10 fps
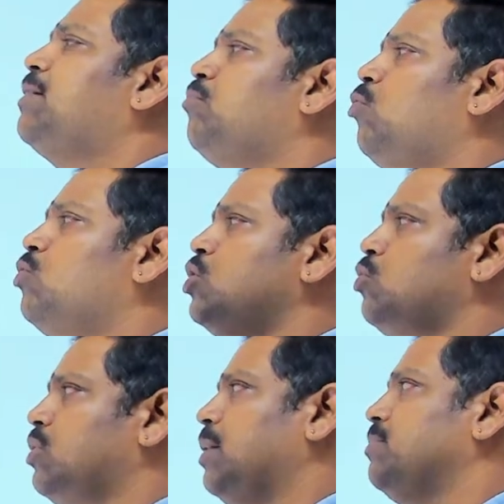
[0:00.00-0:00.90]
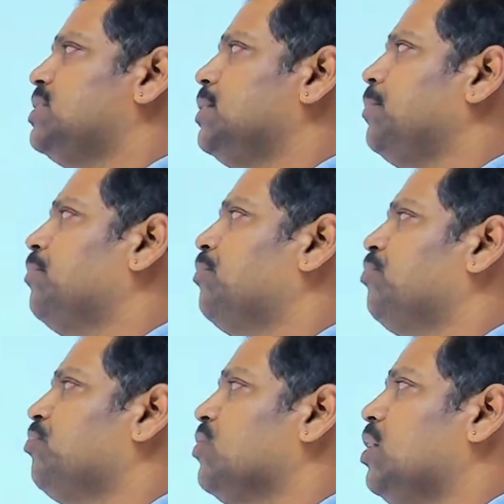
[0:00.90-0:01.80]
most 2 times.
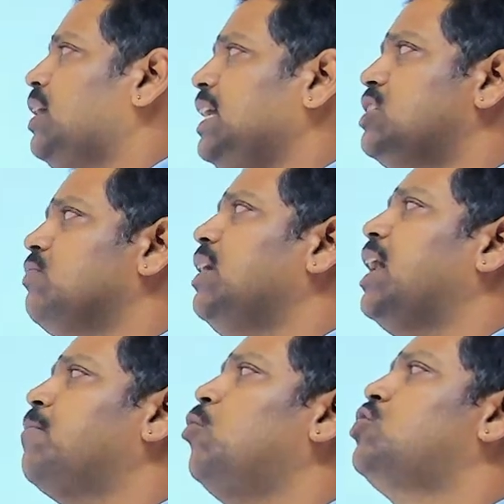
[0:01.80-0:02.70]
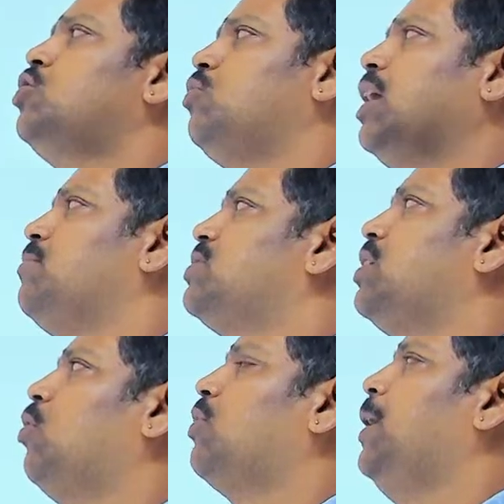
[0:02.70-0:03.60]
Each one at most 2 times.
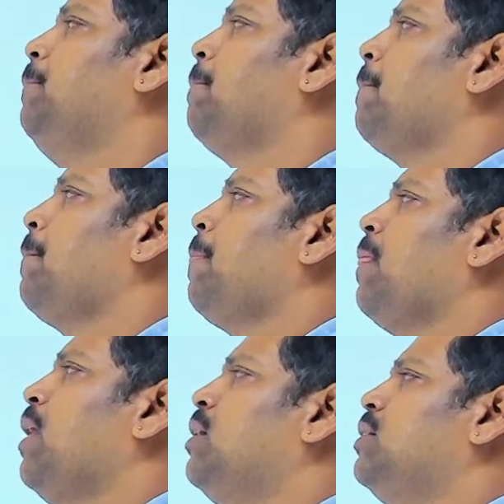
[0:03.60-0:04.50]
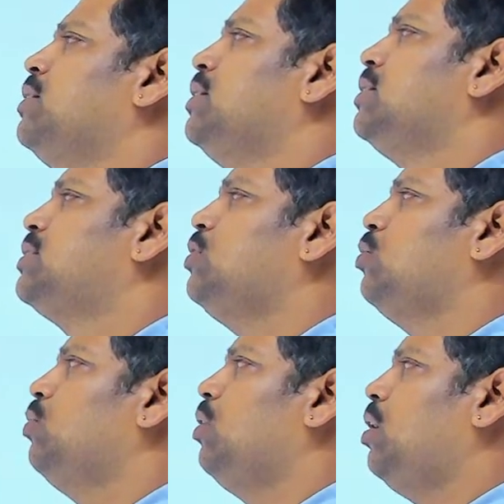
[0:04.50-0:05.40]
Okay.
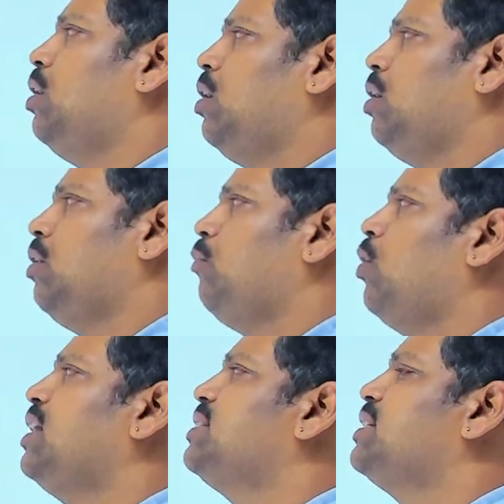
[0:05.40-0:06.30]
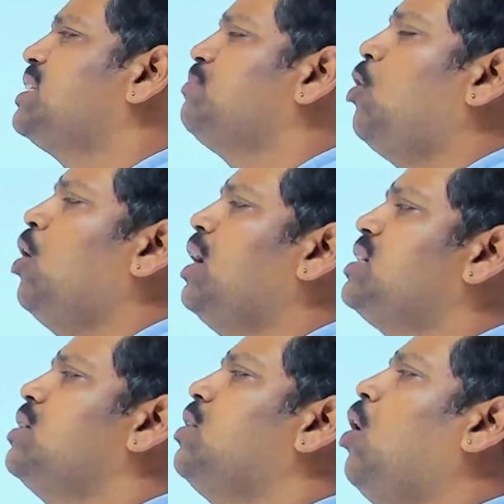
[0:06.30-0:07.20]
So what is the
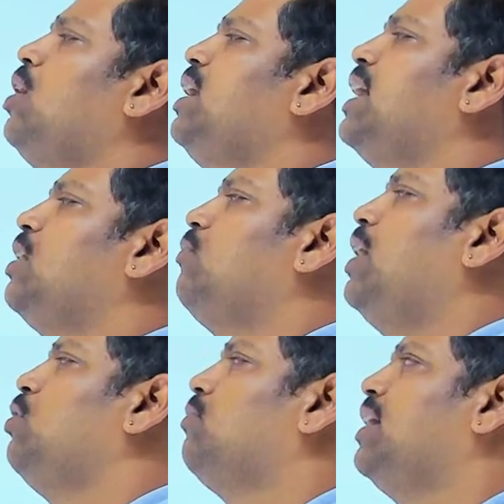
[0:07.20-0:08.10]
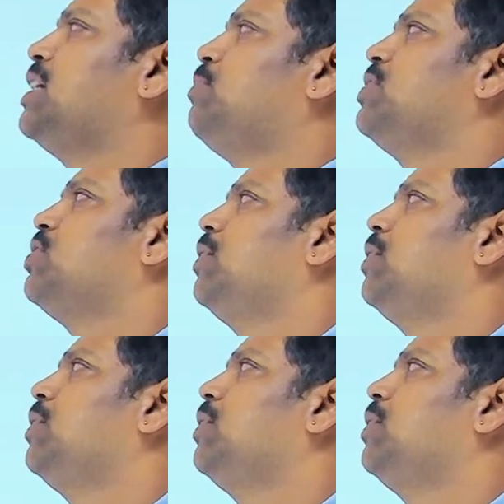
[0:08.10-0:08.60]
smallest non-negative value of the expression?